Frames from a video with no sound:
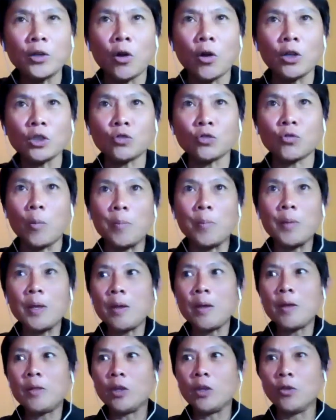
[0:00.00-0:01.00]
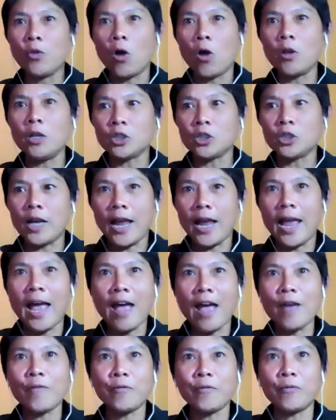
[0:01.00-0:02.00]
the dots from the knowledge that I
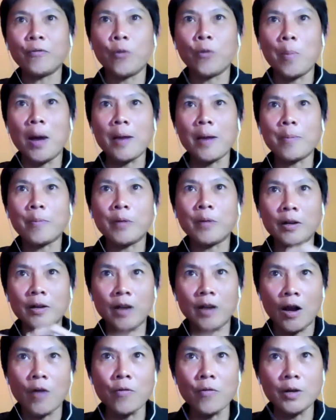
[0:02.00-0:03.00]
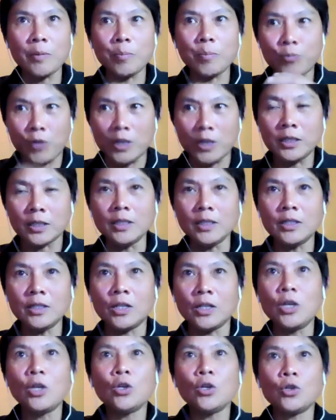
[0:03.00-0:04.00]
have for my current
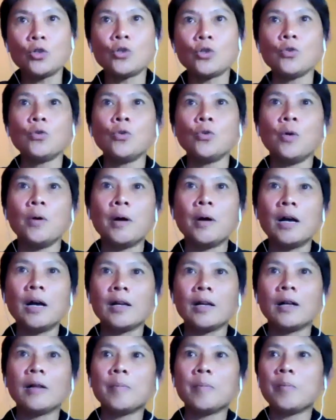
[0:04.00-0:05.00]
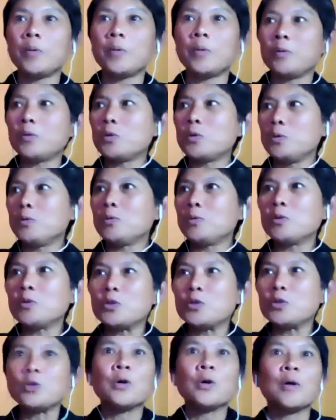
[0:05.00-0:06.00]
present to
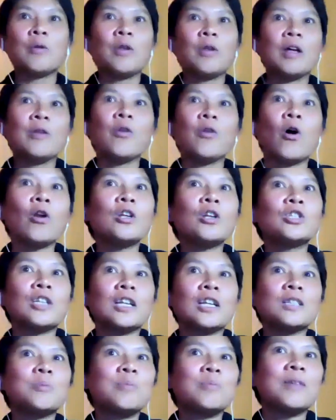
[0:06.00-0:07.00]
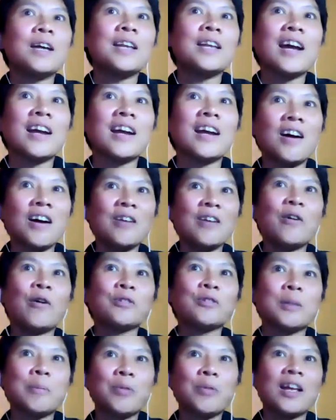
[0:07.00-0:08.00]
a knowledge that I can't,
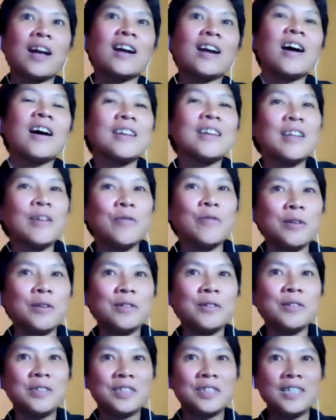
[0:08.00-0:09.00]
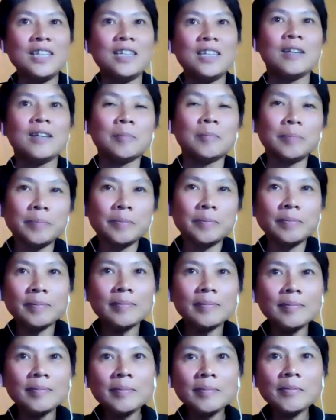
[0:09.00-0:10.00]
of something I can't even see.
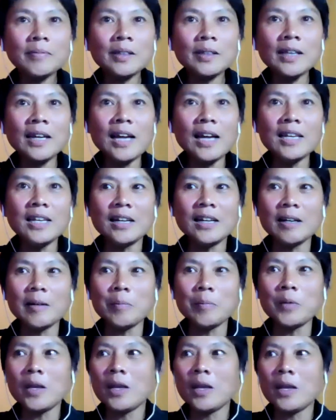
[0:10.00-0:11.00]
Yes. And